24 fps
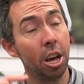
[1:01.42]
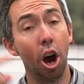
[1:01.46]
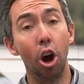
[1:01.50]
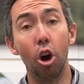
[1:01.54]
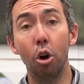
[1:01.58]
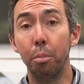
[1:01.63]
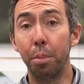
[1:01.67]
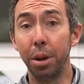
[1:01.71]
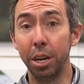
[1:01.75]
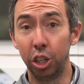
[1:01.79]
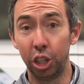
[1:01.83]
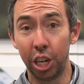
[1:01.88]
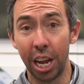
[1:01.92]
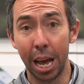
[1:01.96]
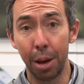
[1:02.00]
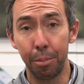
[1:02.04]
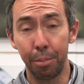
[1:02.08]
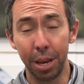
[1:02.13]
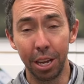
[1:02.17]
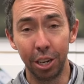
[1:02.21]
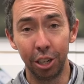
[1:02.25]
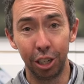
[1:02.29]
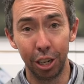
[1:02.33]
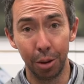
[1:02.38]
Open
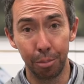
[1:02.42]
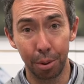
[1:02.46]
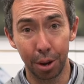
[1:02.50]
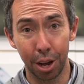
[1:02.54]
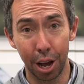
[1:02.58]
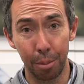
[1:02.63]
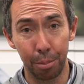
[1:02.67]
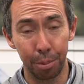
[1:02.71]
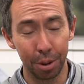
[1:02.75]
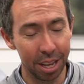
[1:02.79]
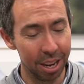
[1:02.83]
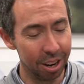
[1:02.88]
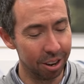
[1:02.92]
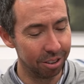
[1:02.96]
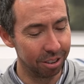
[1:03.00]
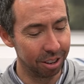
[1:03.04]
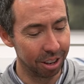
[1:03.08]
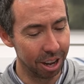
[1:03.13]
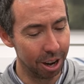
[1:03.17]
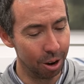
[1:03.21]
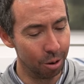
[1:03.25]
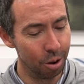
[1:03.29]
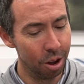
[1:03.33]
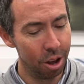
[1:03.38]
Championship a couple years
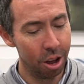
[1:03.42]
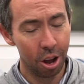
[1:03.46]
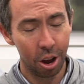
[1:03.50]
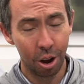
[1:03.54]
ago.